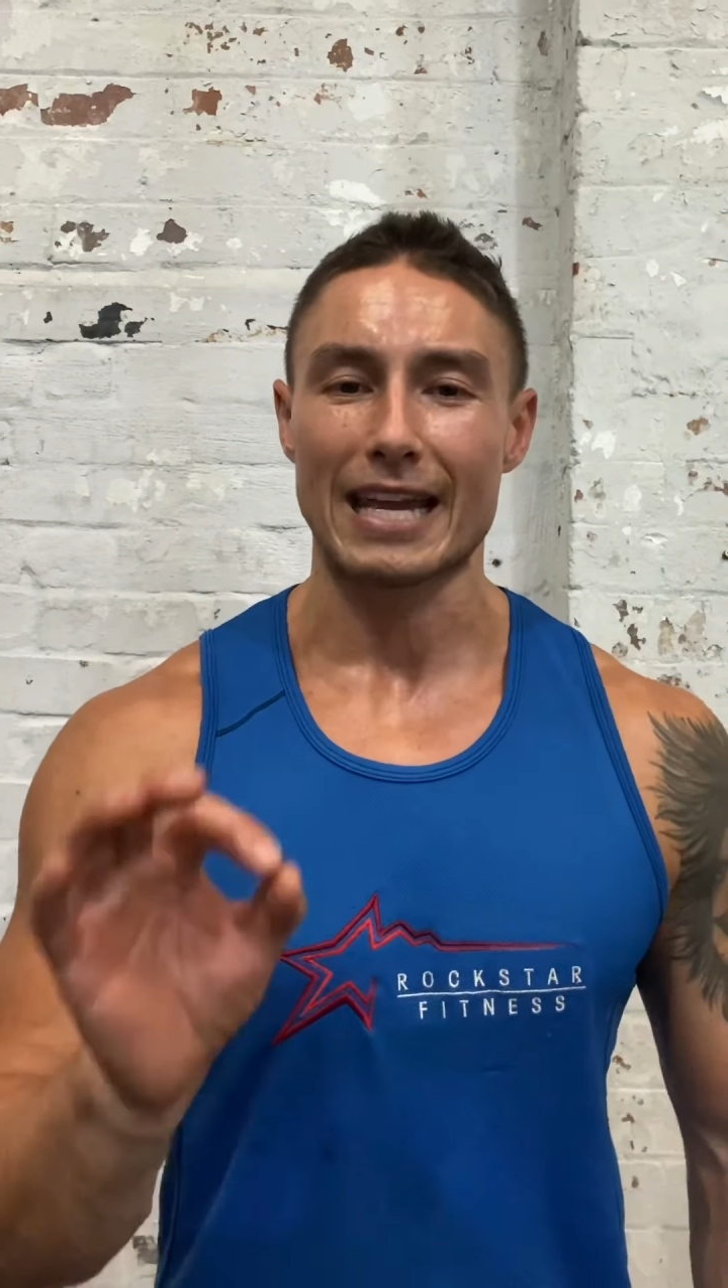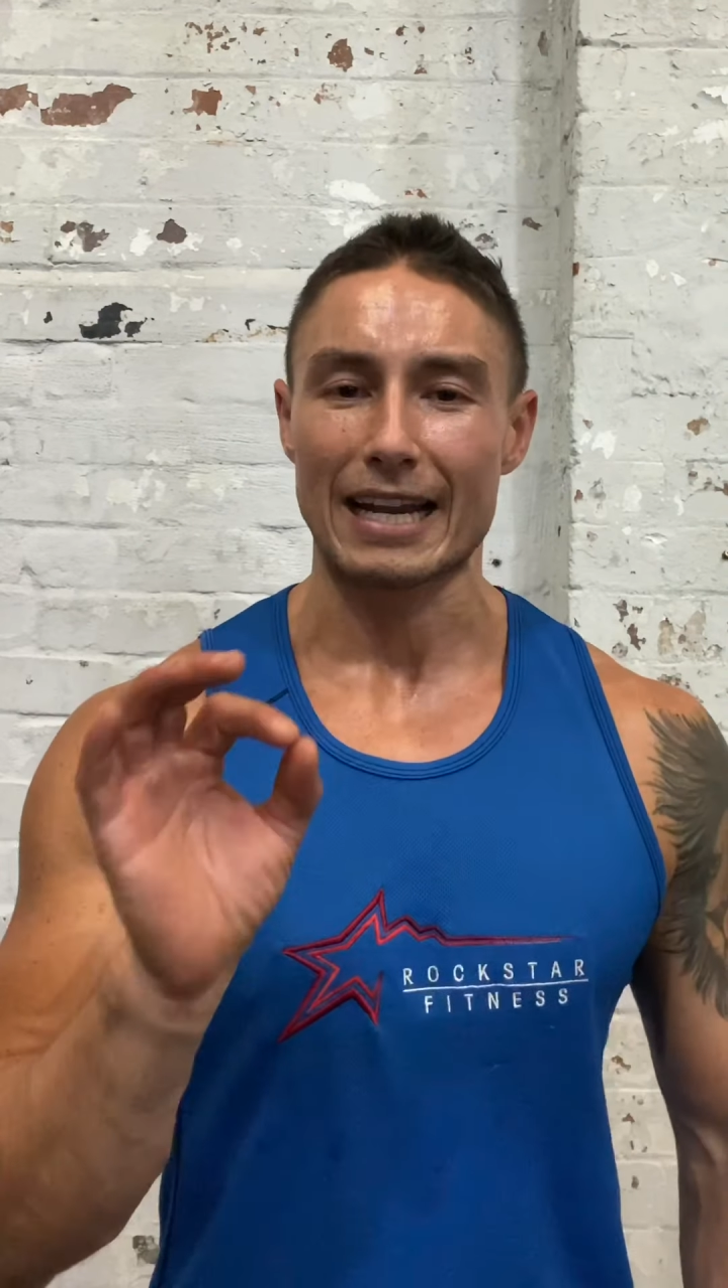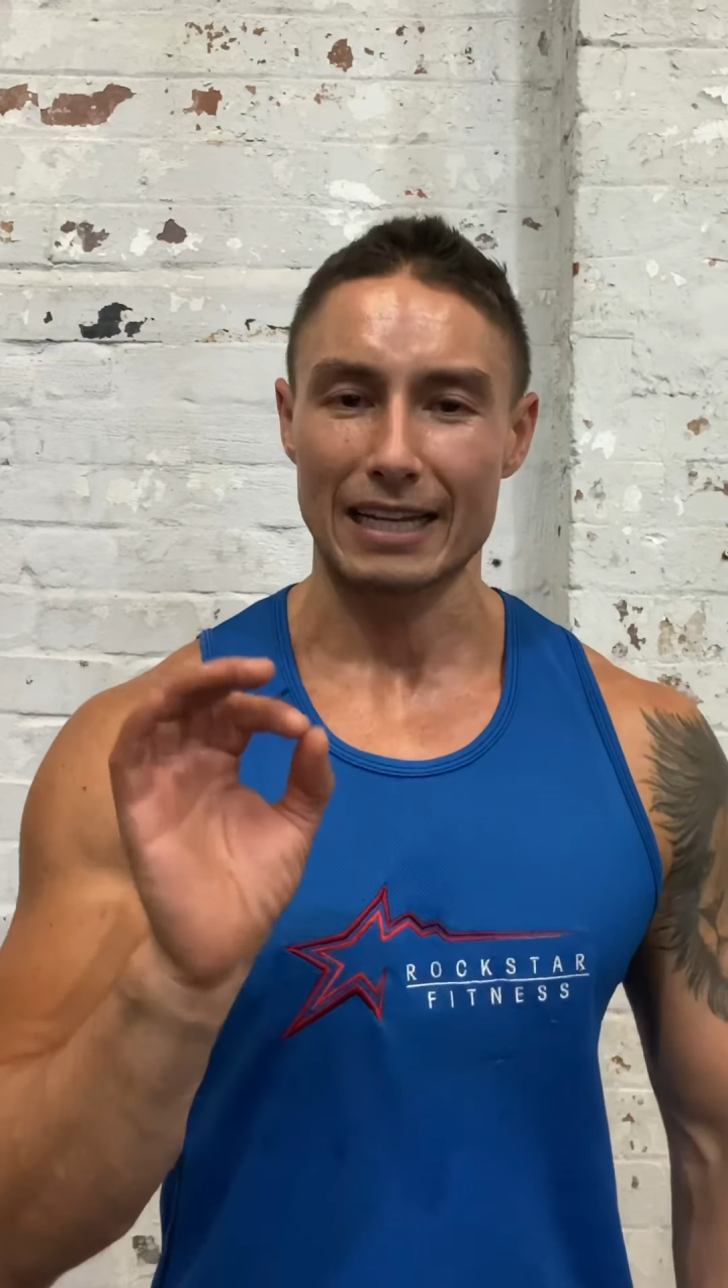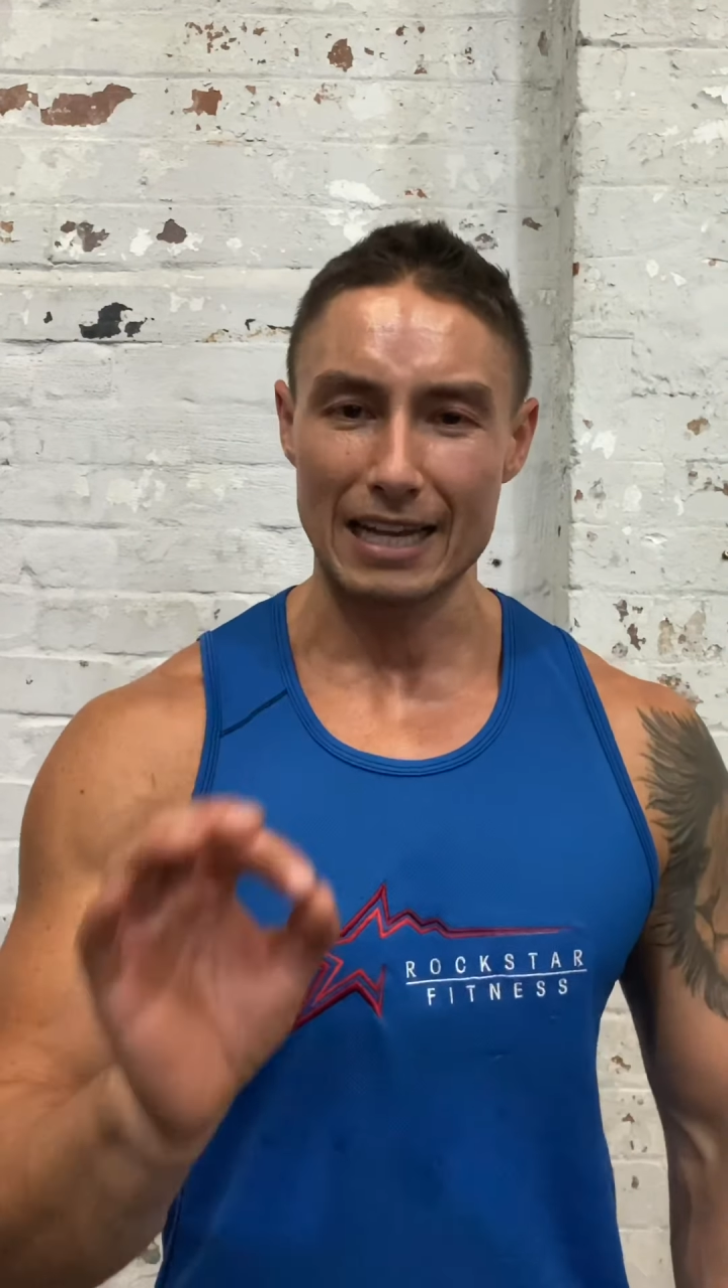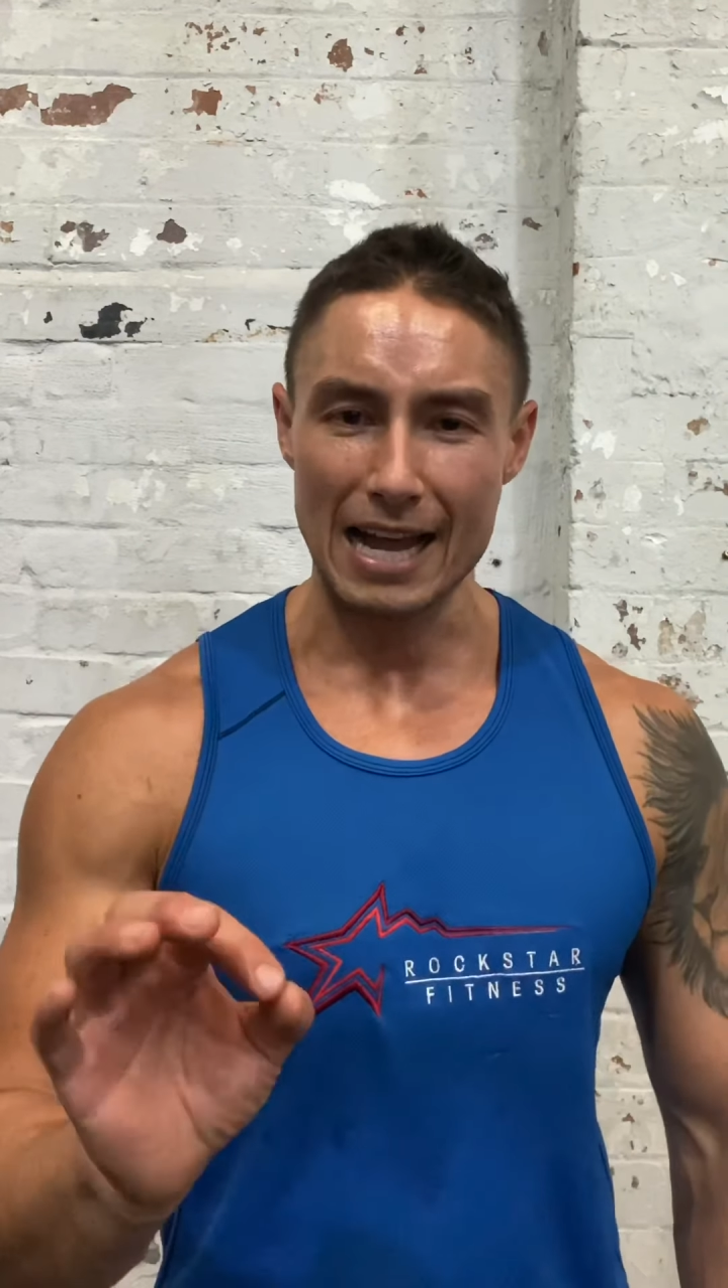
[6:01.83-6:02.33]

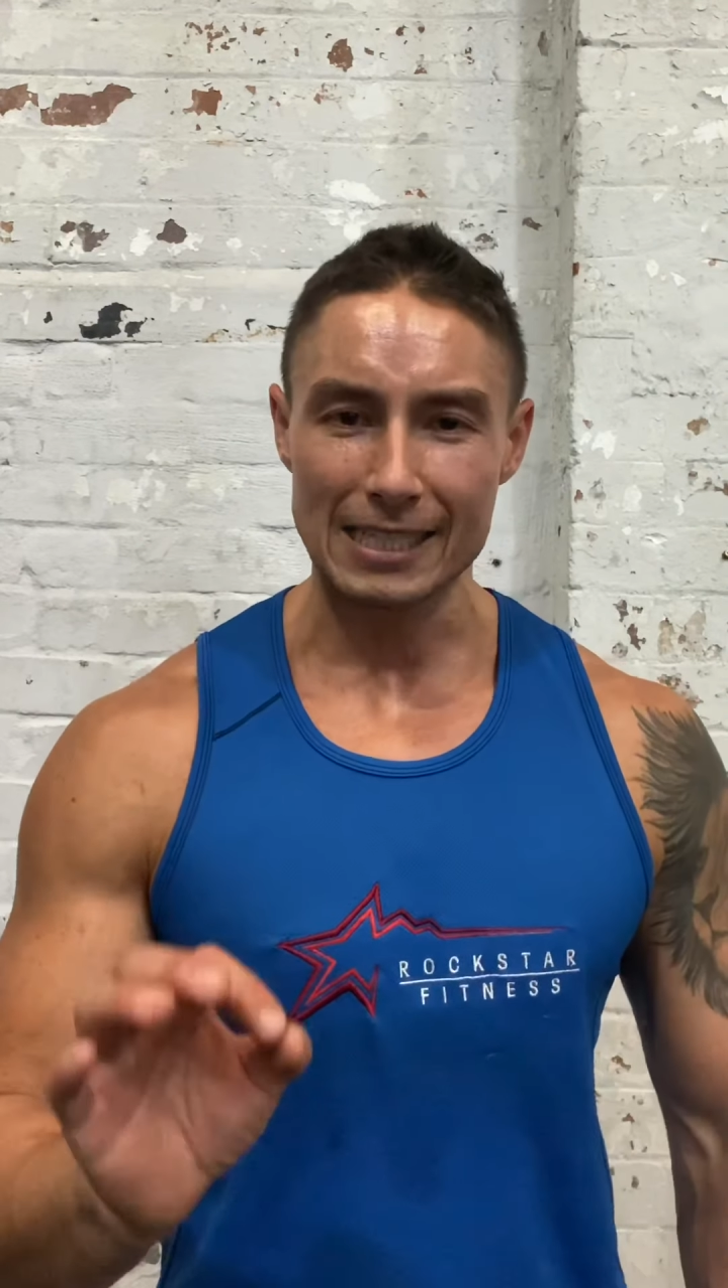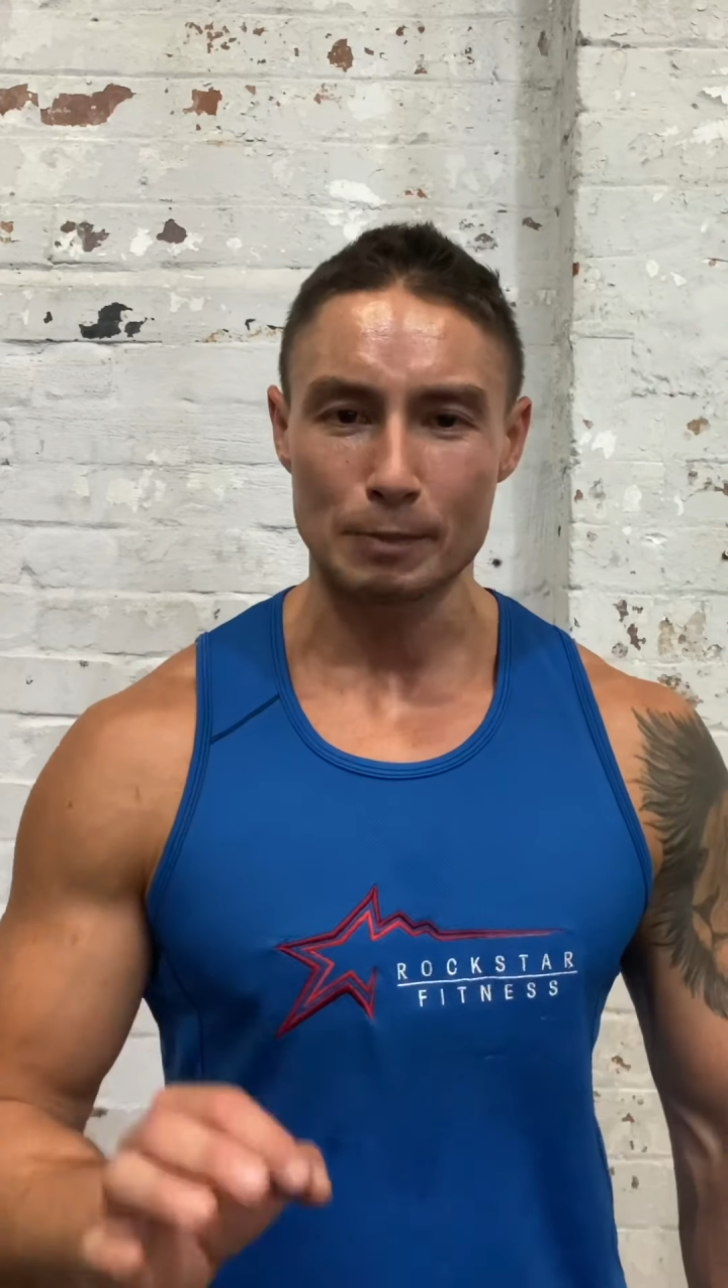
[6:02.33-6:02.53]
that last